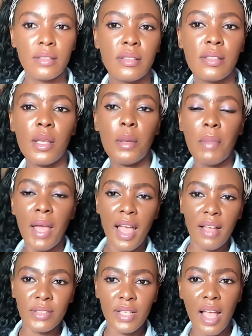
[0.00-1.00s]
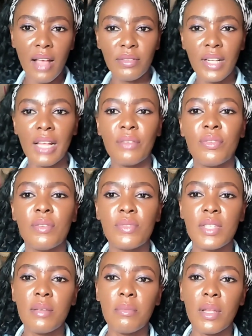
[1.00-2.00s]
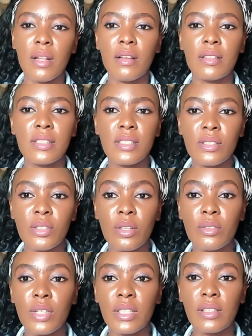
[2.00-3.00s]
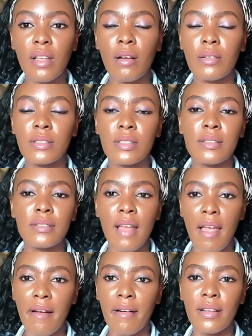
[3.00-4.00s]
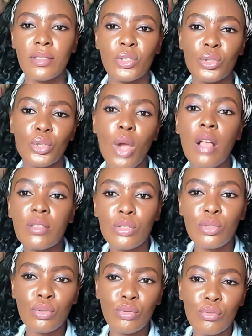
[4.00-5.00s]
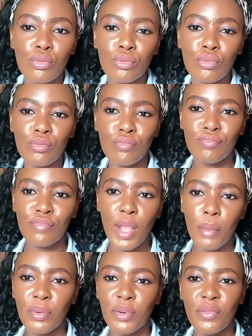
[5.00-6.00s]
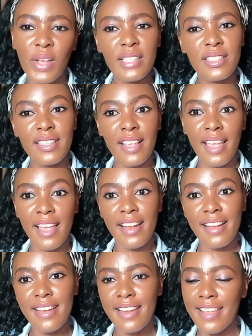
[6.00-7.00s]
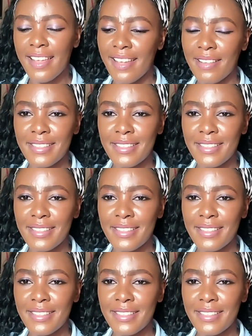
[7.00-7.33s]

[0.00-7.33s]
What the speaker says: So you might have to have like 15,600,000 naira just to prevent any